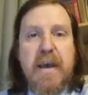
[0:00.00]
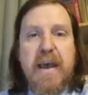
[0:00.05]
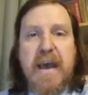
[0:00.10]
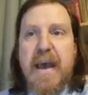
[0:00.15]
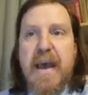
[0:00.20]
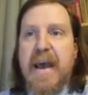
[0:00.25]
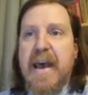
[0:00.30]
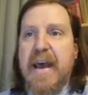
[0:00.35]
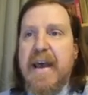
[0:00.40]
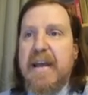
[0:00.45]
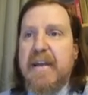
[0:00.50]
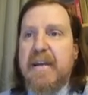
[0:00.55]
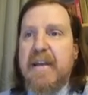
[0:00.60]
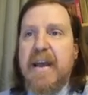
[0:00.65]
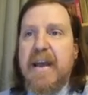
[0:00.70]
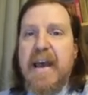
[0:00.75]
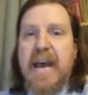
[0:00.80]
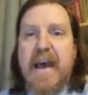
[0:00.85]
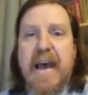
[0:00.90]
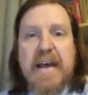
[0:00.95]

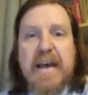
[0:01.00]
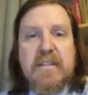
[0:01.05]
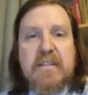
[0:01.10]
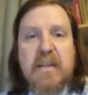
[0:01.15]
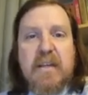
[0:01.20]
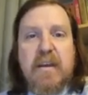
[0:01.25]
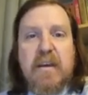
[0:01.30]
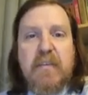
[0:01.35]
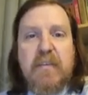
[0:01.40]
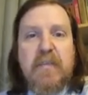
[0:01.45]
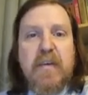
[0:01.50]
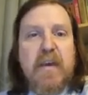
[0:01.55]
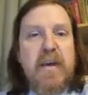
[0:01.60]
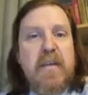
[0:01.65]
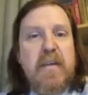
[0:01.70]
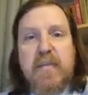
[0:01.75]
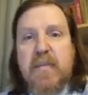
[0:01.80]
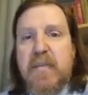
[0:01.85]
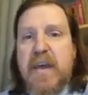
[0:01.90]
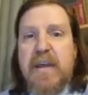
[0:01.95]
and as if
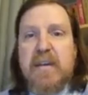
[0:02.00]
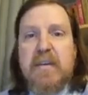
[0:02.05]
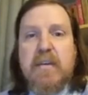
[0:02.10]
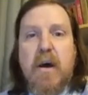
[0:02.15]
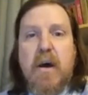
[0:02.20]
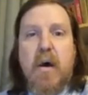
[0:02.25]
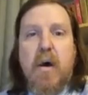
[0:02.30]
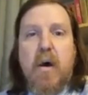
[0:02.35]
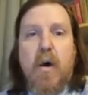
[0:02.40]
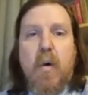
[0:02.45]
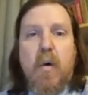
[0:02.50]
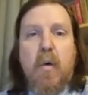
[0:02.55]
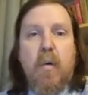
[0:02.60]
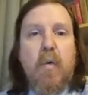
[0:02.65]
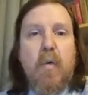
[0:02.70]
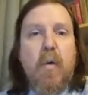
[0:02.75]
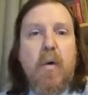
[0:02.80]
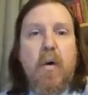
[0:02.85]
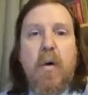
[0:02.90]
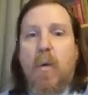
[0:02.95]
they
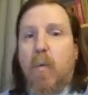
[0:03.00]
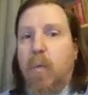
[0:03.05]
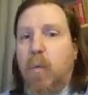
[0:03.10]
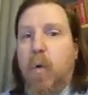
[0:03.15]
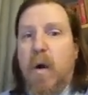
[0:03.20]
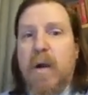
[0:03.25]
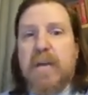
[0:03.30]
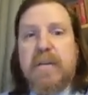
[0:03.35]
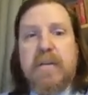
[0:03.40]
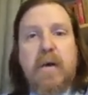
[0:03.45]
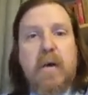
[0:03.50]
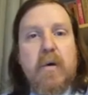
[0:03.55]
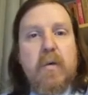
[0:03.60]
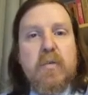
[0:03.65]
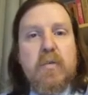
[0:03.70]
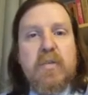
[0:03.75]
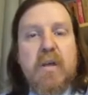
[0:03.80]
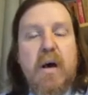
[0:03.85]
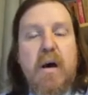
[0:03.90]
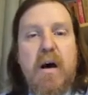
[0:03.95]
know what
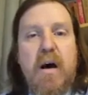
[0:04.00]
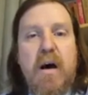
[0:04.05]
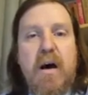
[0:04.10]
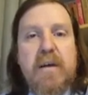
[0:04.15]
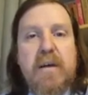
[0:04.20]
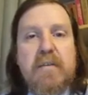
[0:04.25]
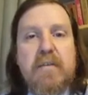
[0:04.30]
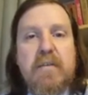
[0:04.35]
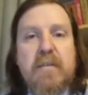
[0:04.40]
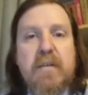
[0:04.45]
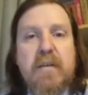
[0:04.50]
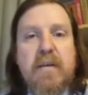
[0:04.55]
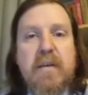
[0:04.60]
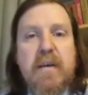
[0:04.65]
goes on